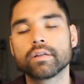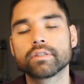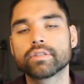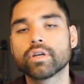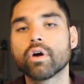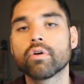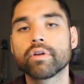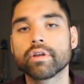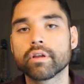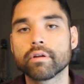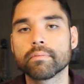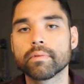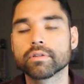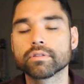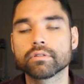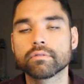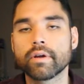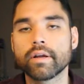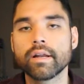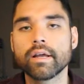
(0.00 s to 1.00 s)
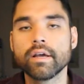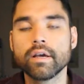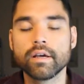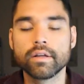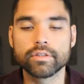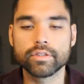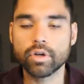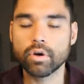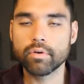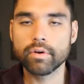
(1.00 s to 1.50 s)
toning your muscle, right?
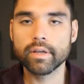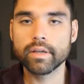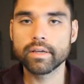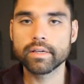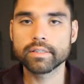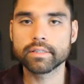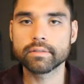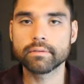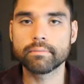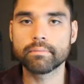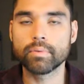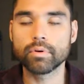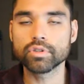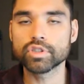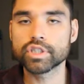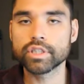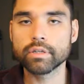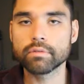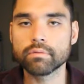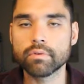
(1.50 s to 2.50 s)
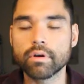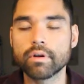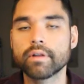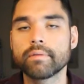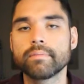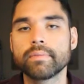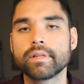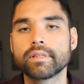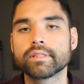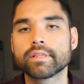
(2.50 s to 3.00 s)
Toning is a bullshit word.
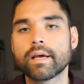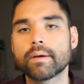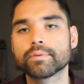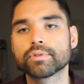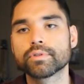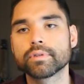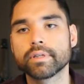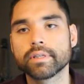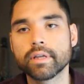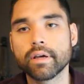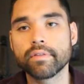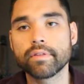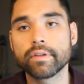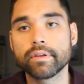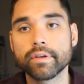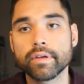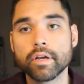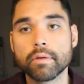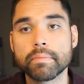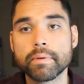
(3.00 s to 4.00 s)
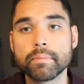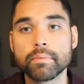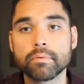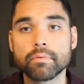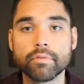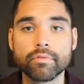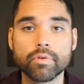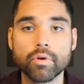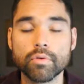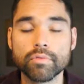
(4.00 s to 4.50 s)
It means absolutely nothing. You hear
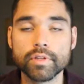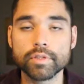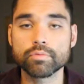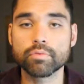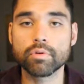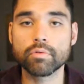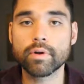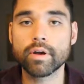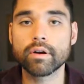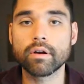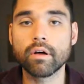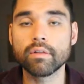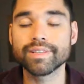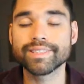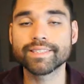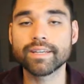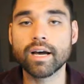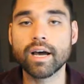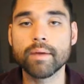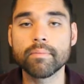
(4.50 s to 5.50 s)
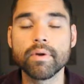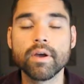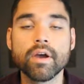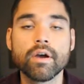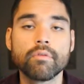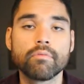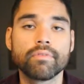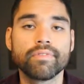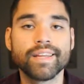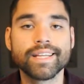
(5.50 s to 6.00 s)
people throwing this word around all the time.
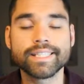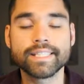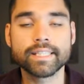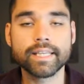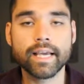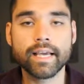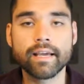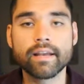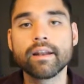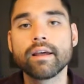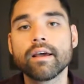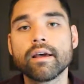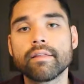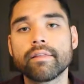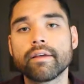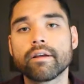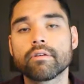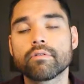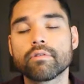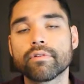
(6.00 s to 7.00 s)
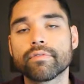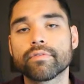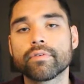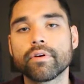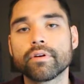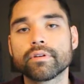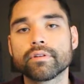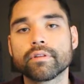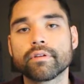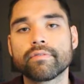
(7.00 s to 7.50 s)
When they say it, they are
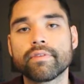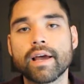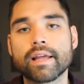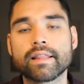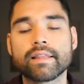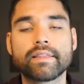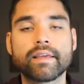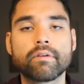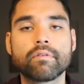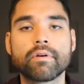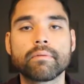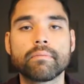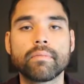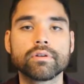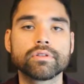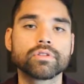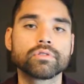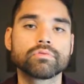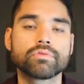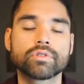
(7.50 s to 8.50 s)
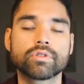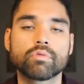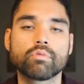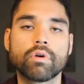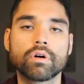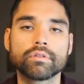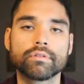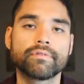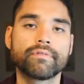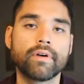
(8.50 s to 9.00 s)
referring to the fact that they want muscles which are
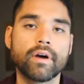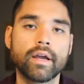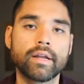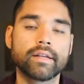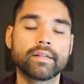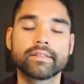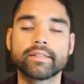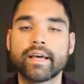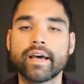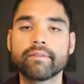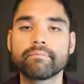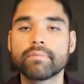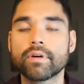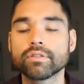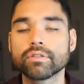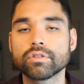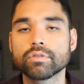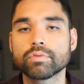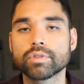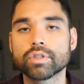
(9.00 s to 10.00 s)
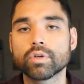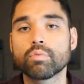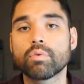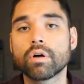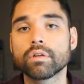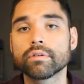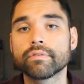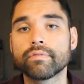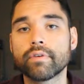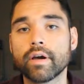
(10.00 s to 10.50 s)
well defined. To have muscles which are
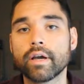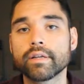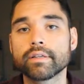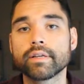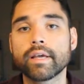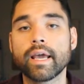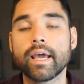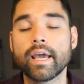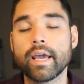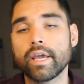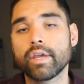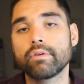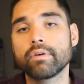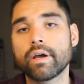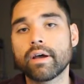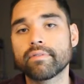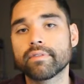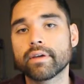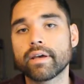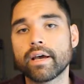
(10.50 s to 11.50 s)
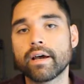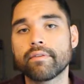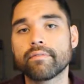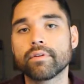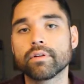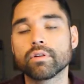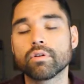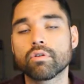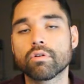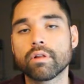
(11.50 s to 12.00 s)
well defined, A, you have to have
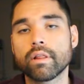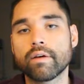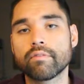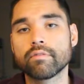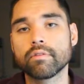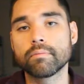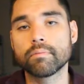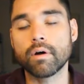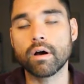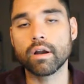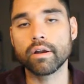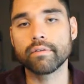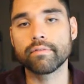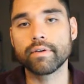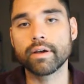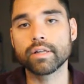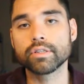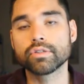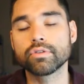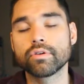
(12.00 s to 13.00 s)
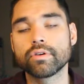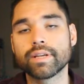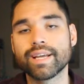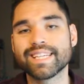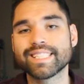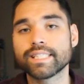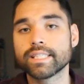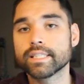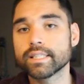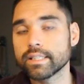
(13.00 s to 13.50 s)
a lower level of body fat so you could
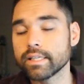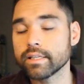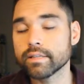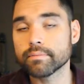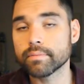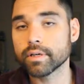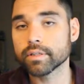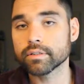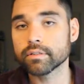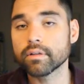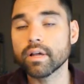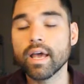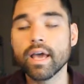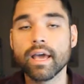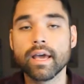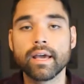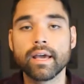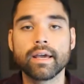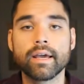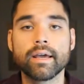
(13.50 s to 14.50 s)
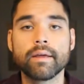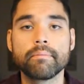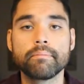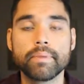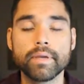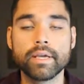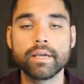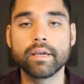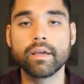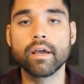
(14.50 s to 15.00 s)
actually see the muscle, and
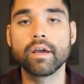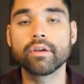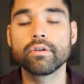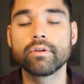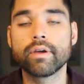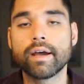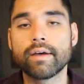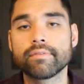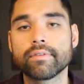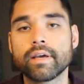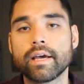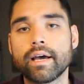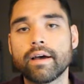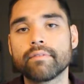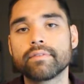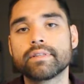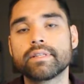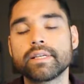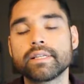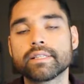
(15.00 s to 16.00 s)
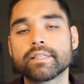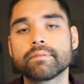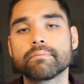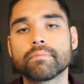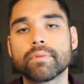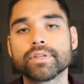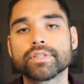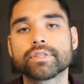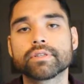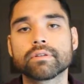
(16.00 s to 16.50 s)
B, you have to have decent
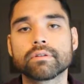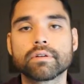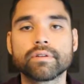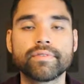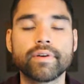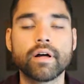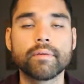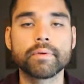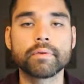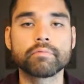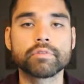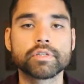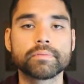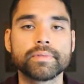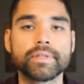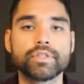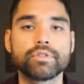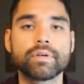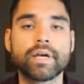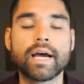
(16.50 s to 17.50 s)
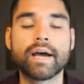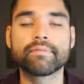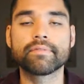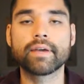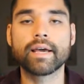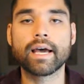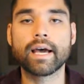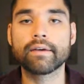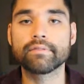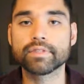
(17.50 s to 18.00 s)
muscular development, which means you have
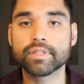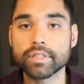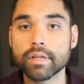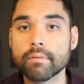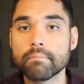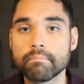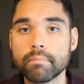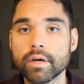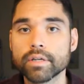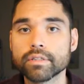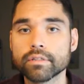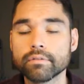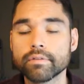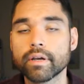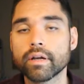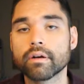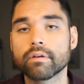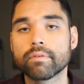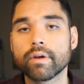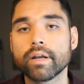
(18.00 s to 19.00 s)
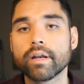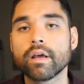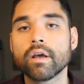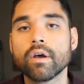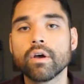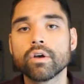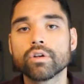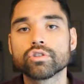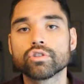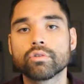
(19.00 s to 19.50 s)
to have some muscle there, right?
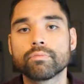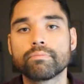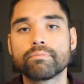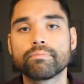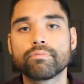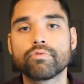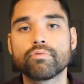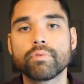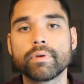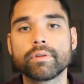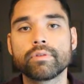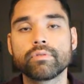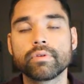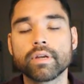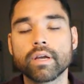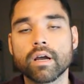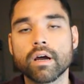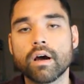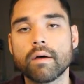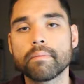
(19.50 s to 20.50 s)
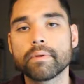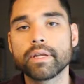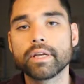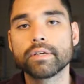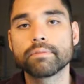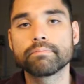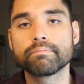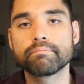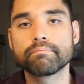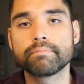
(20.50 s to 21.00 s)
So by doing
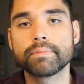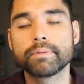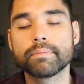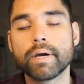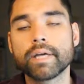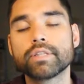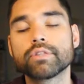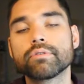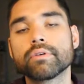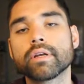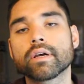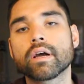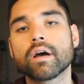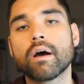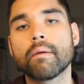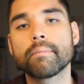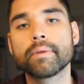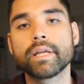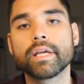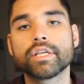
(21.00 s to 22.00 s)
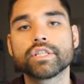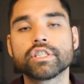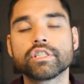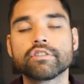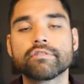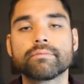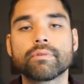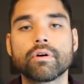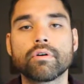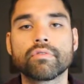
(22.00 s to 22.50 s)
a
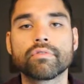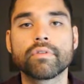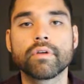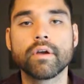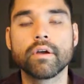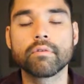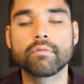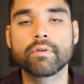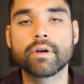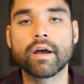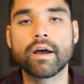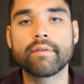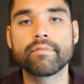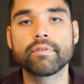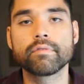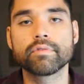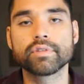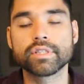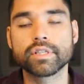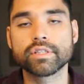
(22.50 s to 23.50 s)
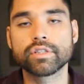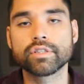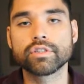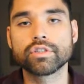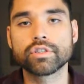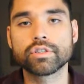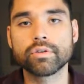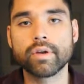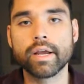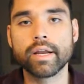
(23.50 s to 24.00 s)
combination of both heavy
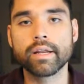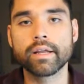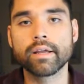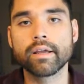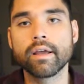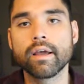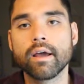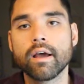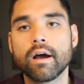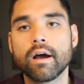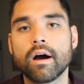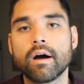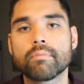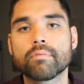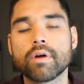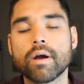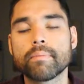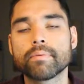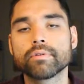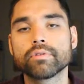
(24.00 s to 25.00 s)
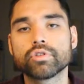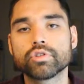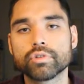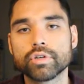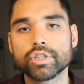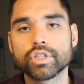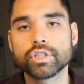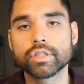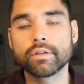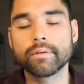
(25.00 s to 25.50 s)
resistance training, proper
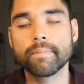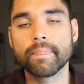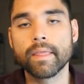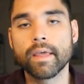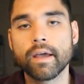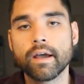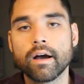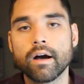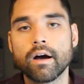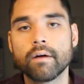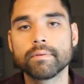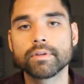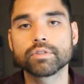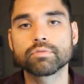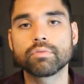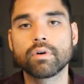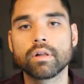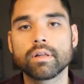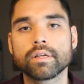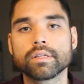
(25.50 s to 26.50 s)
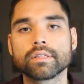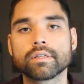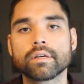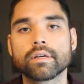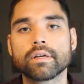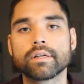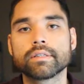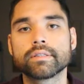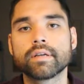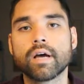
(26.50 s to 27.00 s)
nutrition, as well as
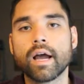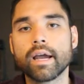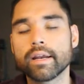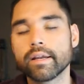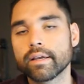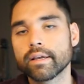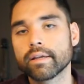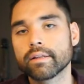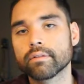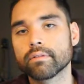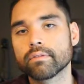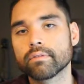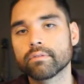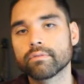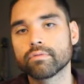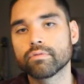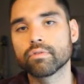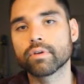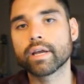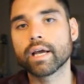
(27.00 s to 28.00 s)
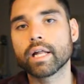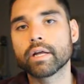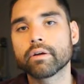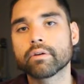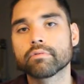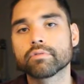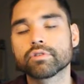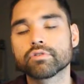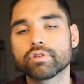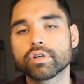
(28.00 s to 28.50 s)
dieting, and through
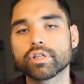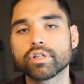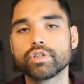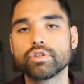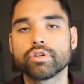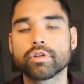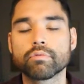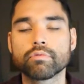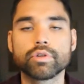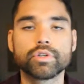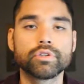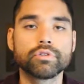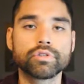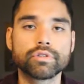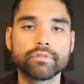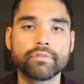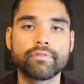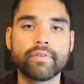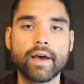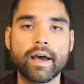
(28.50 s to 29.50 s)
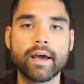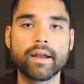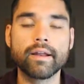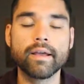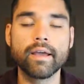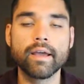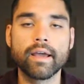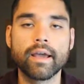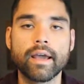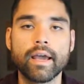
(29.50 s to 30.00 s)
caloric restriction, you can reduce the
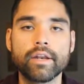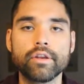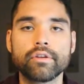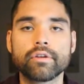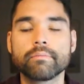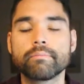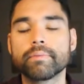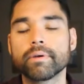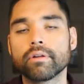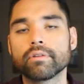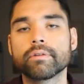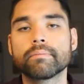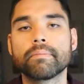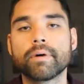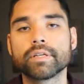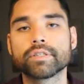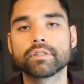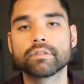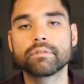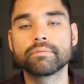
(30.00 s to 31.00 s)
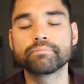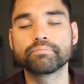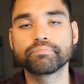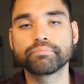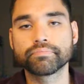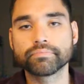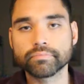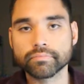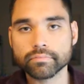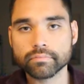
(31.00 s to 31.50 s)
fat and you can build the muscle
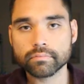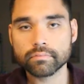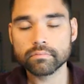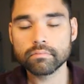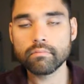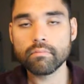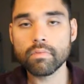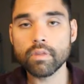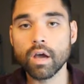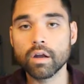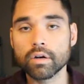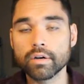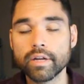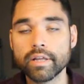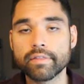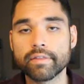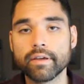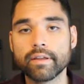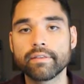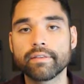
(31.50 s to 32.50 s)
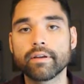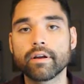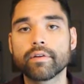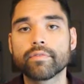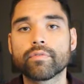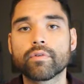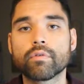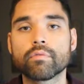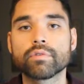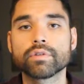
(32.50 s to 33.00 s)
underneath it,
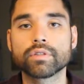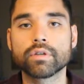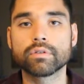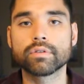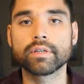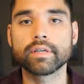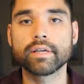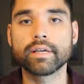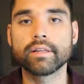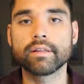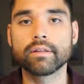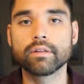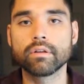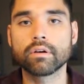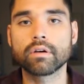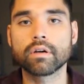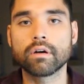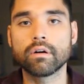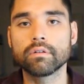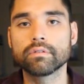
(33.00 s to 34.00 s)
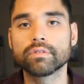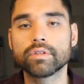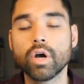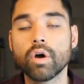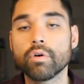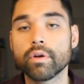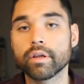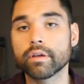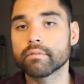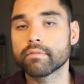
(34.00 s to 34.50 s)
therefore resulting in a look called
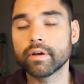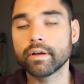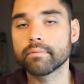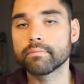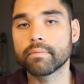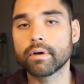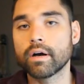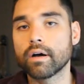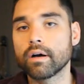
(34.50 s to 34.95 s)
toning, right?